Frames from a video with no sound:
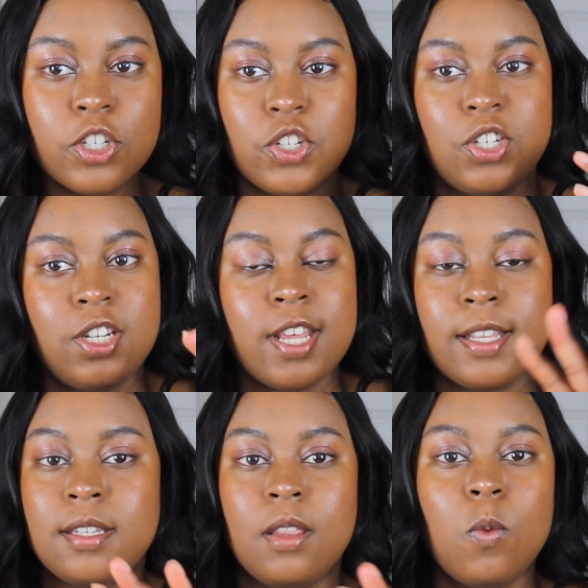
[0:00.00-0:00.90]
to just
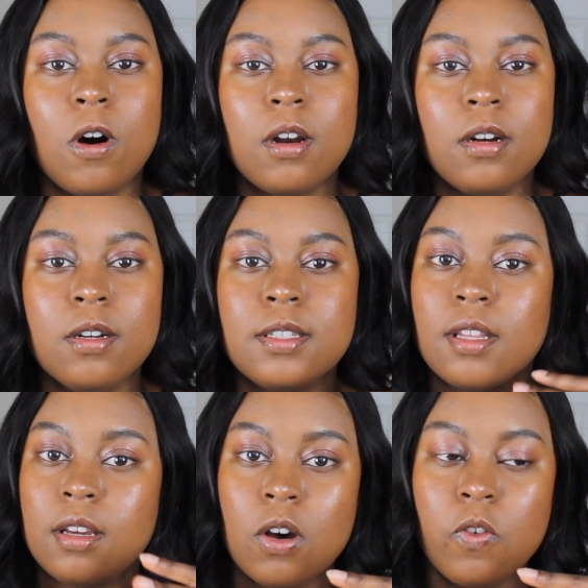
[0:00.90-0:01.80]
test the waters
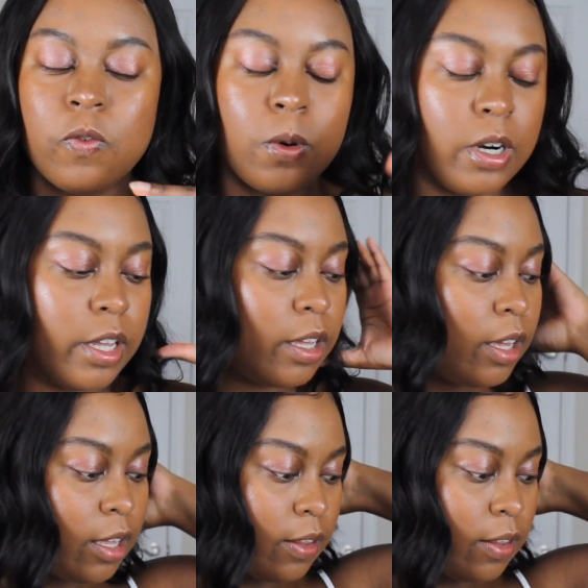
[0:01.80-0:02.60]
and then go for it.